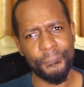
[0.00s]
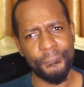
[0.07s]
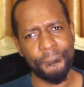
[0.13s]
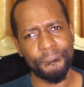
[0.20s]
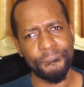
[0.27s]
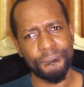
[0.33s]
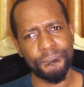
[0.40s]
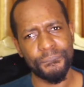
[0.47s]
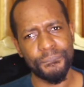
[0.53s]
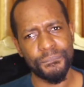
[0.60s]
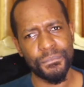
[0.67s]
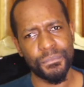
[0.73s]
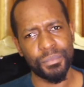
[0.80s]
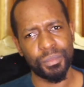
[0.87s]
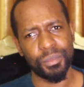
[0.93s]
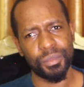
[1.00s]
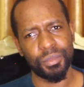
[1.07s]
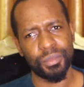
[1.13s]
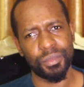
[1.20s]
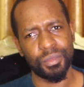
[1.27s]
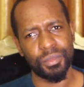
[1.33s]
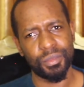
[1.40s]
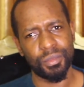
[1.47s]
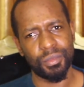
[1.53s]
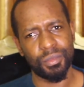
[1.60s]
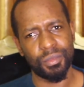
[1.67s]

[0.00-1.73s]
(silence)